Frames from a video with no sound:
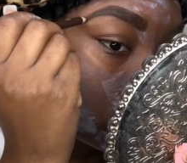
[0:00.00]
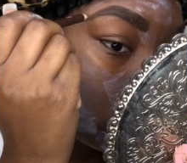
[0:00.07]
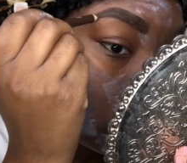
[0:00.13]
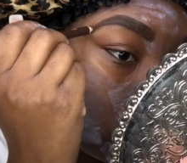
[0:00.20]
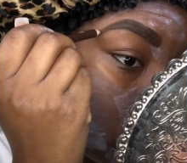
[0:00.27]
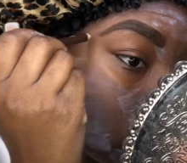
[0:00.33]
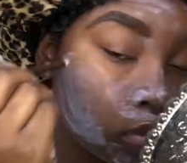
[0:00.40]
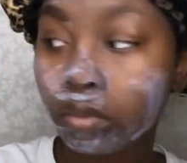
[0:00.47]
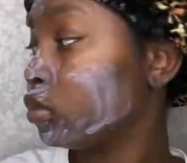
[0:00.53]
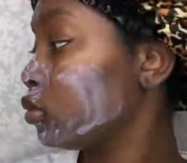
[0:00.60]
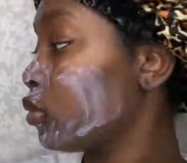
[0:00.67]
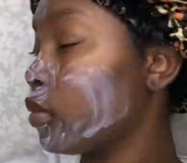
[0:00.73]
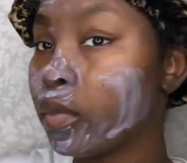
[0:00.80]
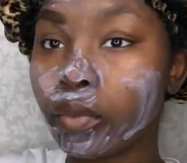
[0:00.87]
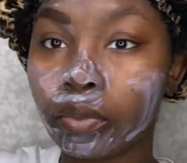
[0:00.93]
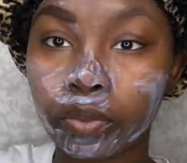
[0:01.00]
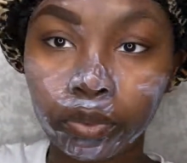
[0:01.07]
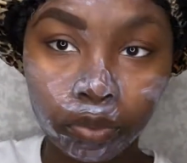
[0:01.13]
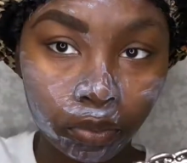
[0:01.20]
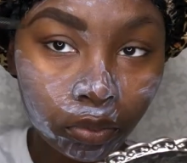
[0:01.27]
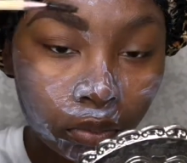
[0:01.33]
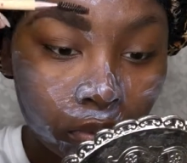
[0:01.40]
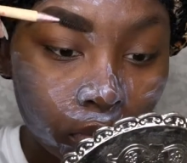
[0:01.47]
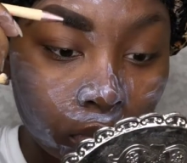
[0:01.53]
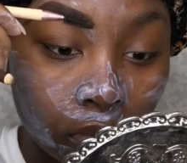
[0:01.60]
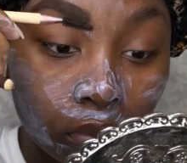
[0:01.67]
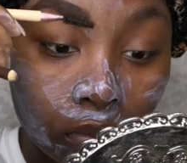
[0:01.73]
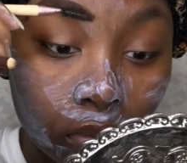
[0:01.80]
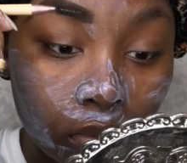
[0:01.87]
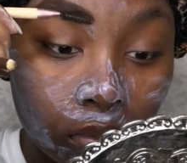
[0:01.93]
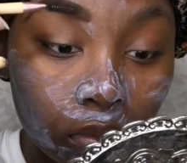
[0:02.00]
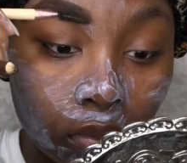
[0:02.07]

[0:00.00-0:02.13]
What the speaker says: So this video is just a